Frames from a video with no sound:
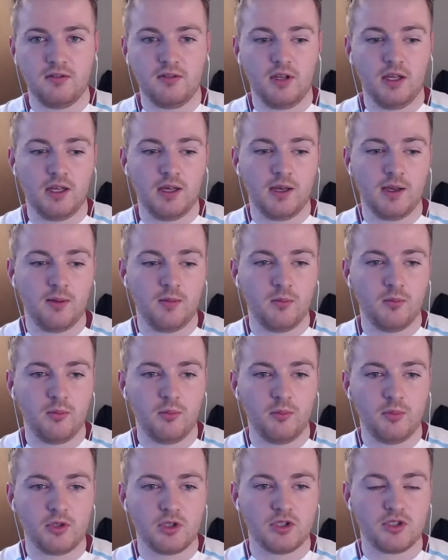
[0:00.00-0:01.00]
It's
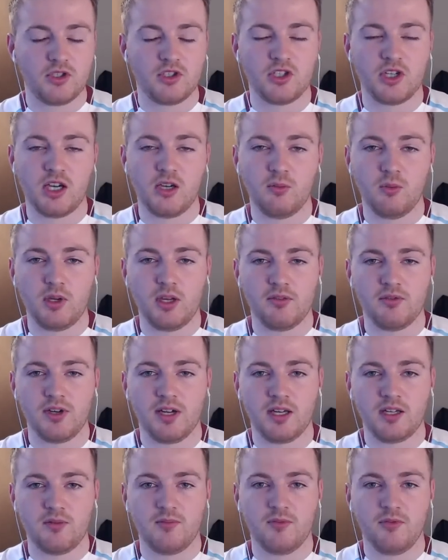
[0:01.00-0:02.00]
just a shame we haven't
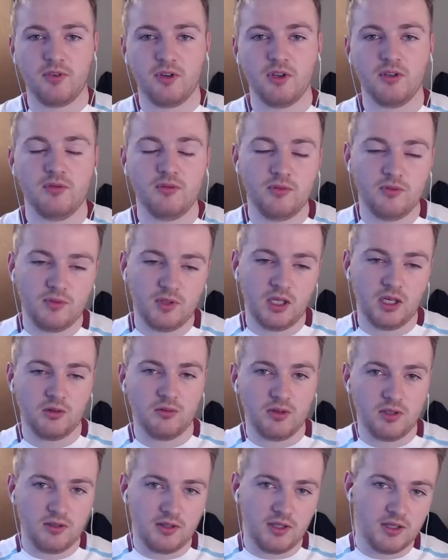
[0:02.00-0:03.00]
had him for
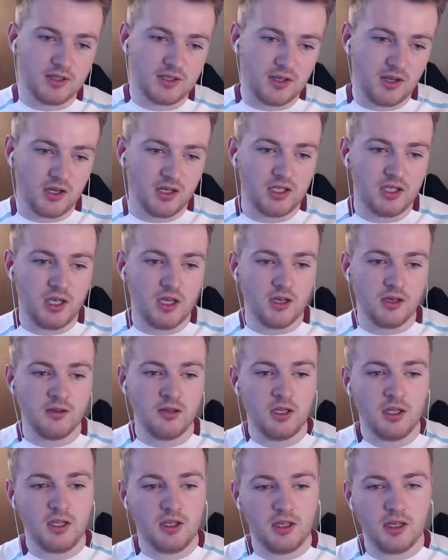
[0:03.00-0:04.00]
the entire year
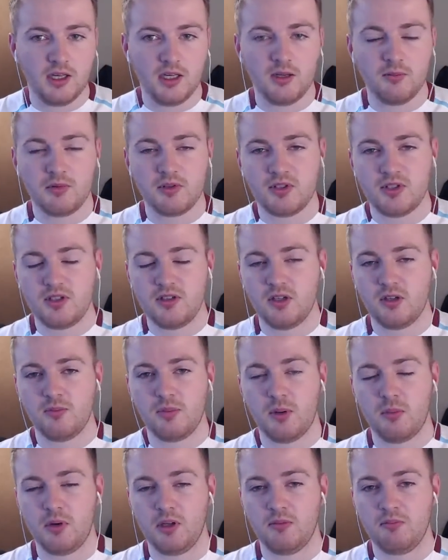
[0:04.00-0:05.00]
because he could have
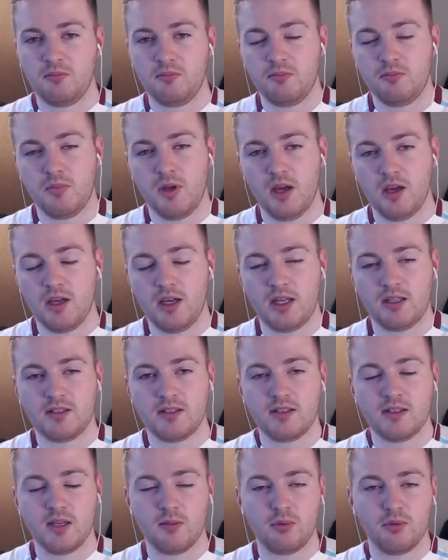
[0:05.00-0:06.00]
probably
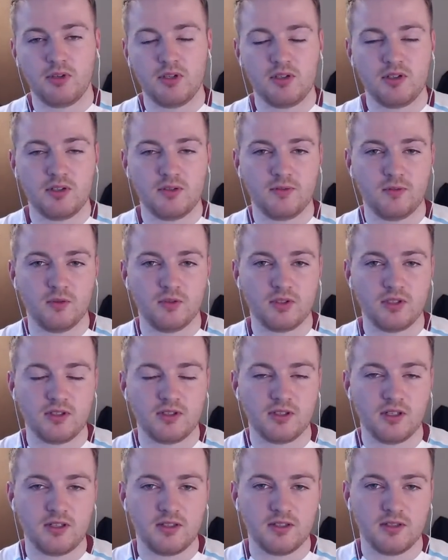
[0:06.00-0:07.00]
entered double digits for us
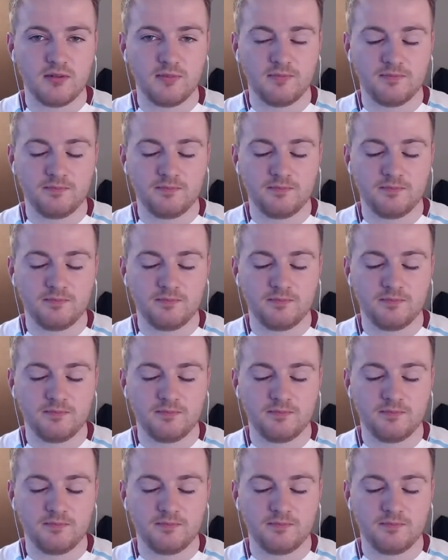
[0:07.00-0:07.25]
this season.